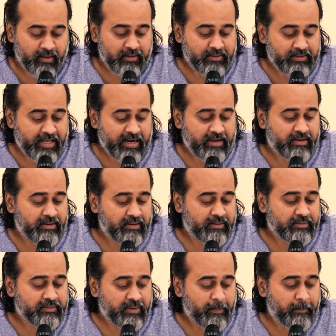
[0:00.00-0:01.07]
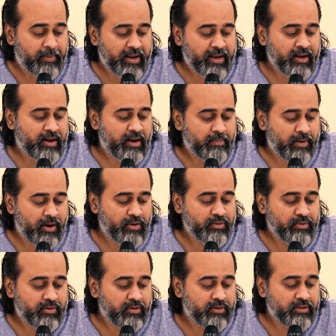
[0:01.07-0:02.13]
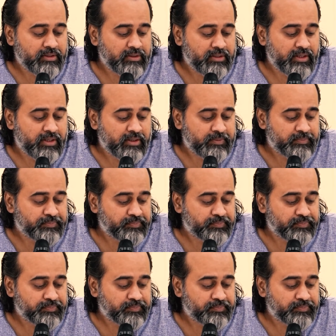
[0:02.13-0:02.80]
that bring about the